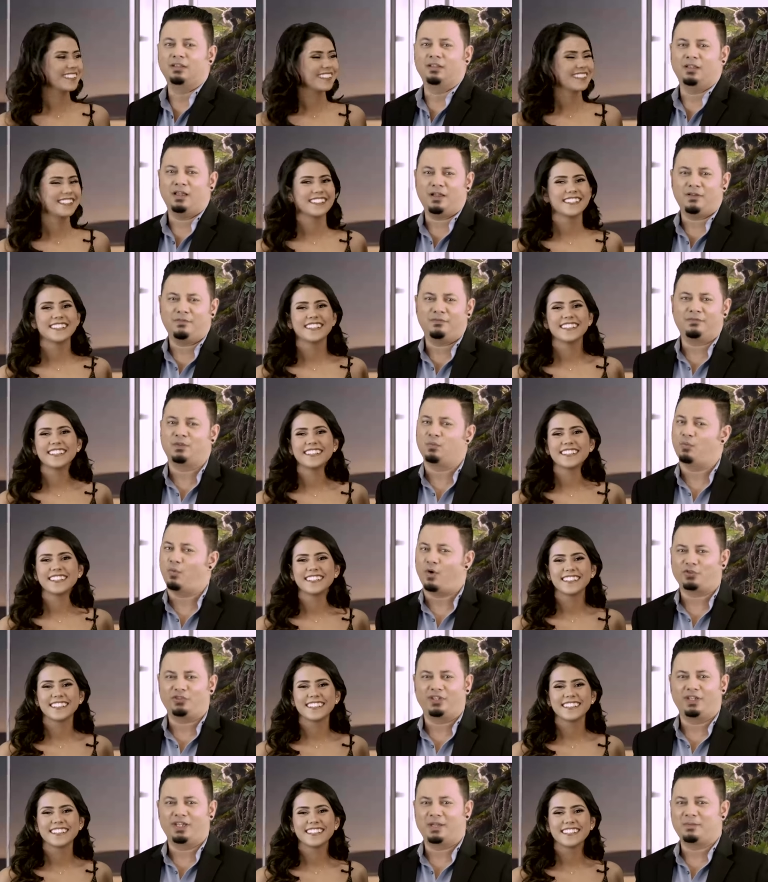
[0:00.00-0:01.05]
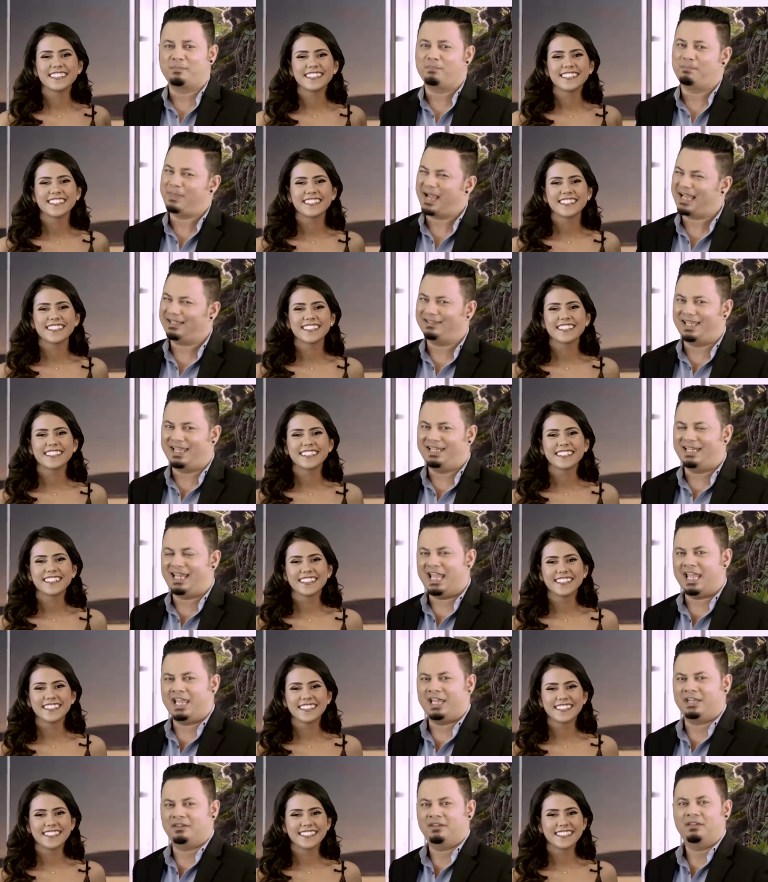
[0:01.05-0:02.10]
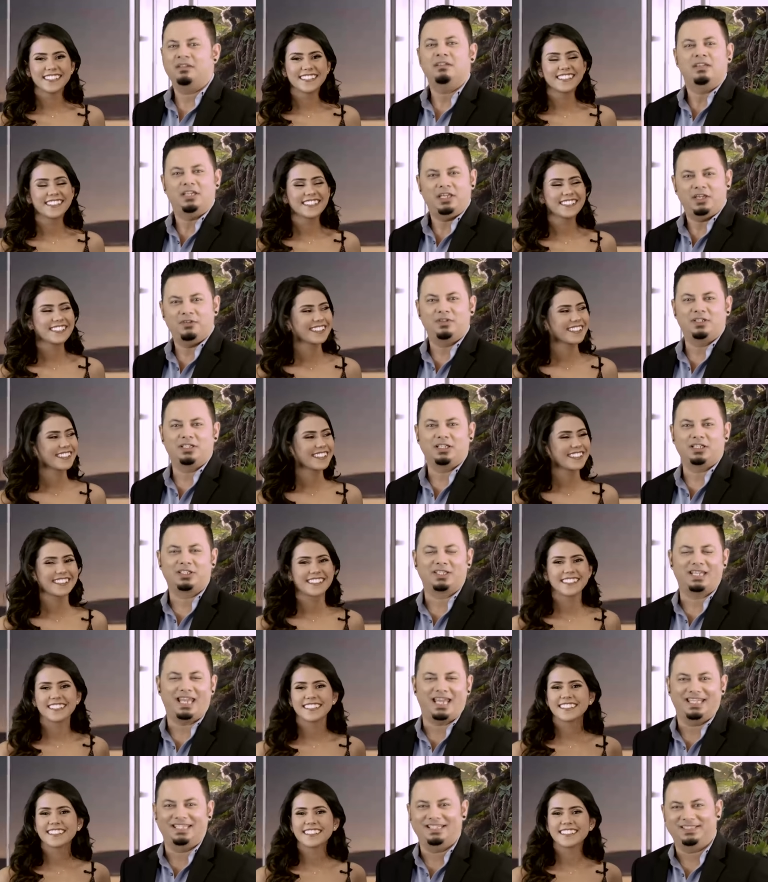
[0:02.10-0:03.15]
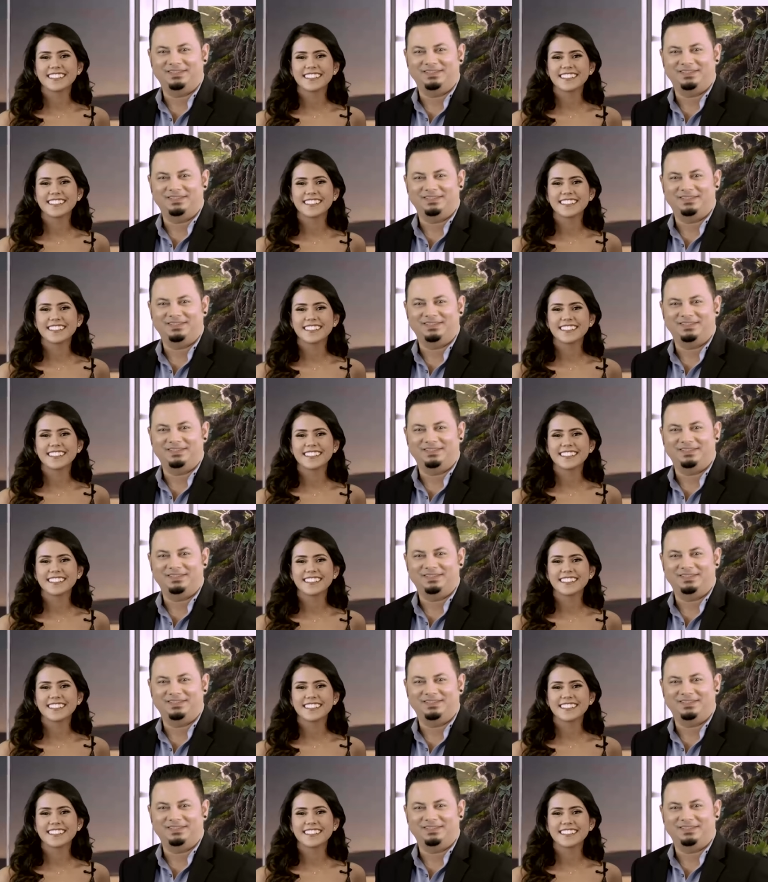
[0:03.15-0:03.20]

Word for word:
Speaker 1: loved watching it back then and even till today.